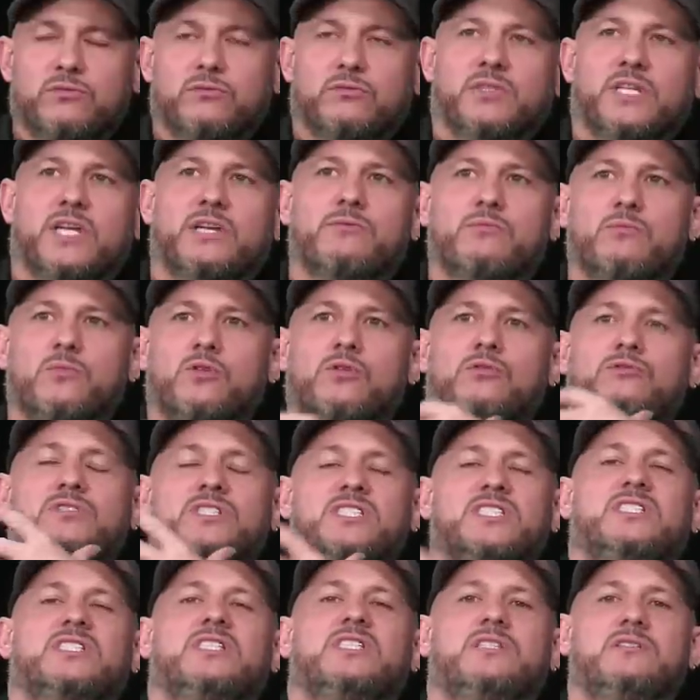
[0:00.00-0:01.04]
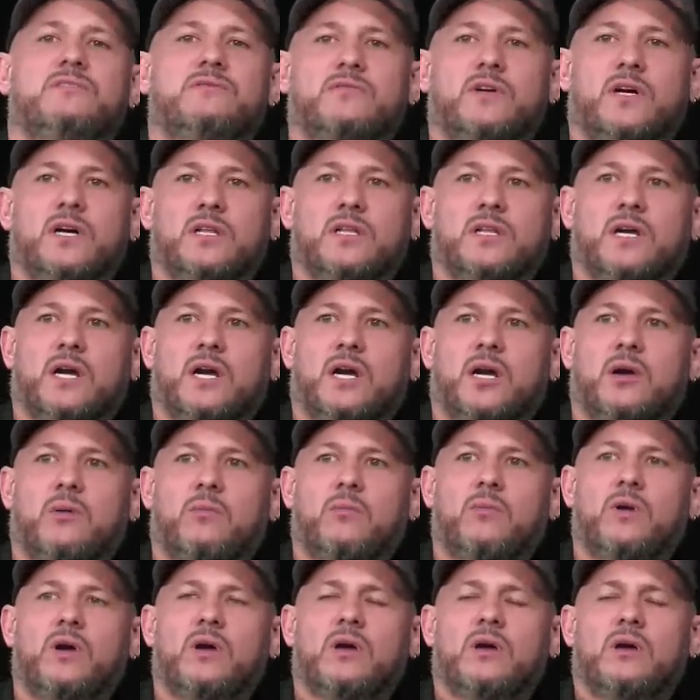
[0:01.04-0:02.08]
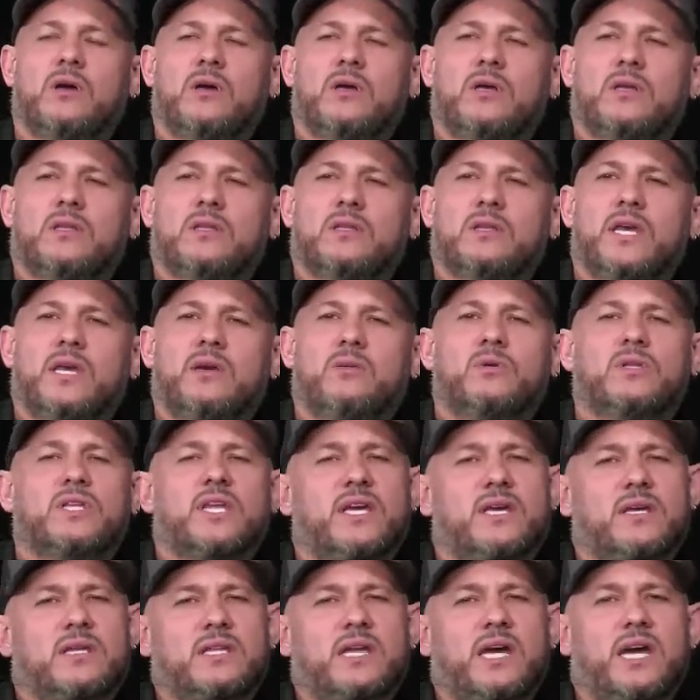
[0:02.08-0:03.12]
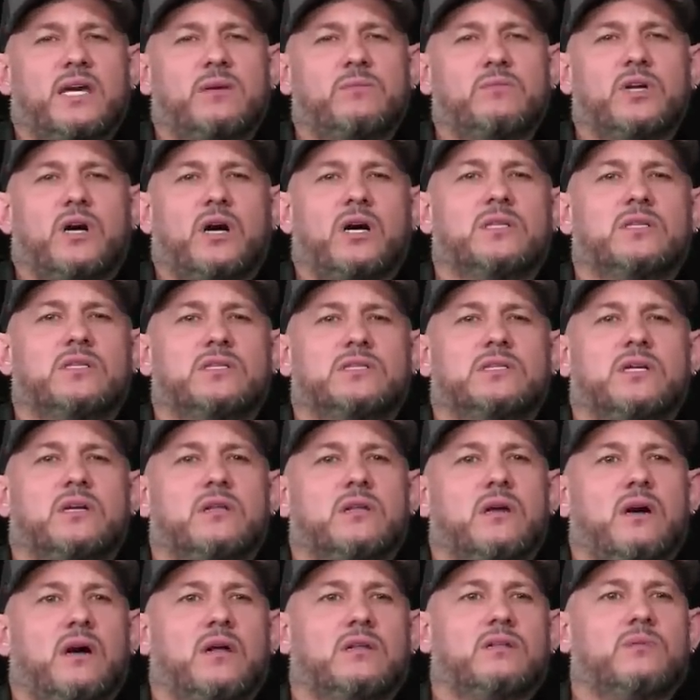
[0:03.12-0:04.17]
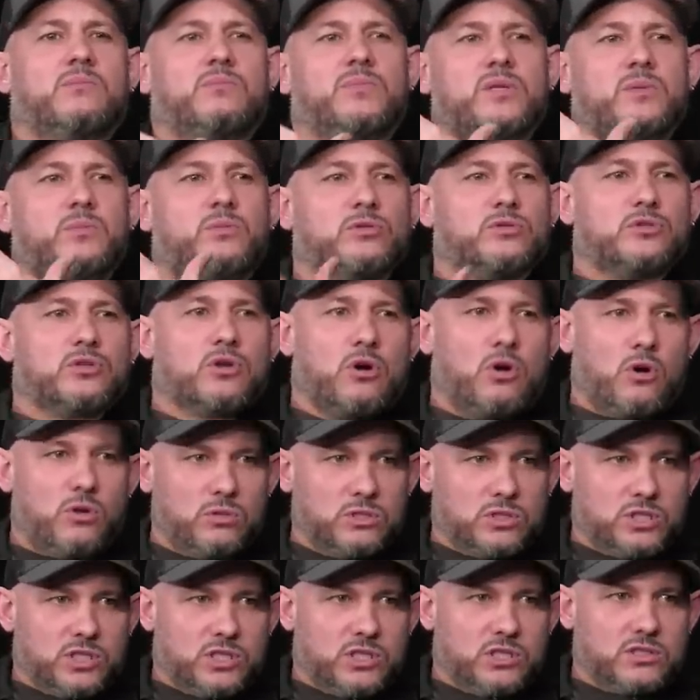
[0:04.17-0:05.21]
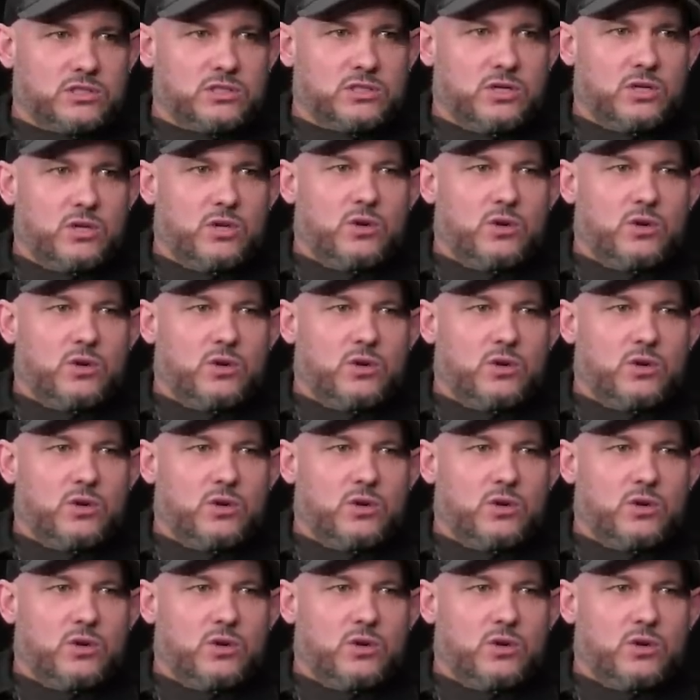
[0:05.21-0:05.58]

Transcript: they're more receive, and um, they will take time to understand other people's cultures.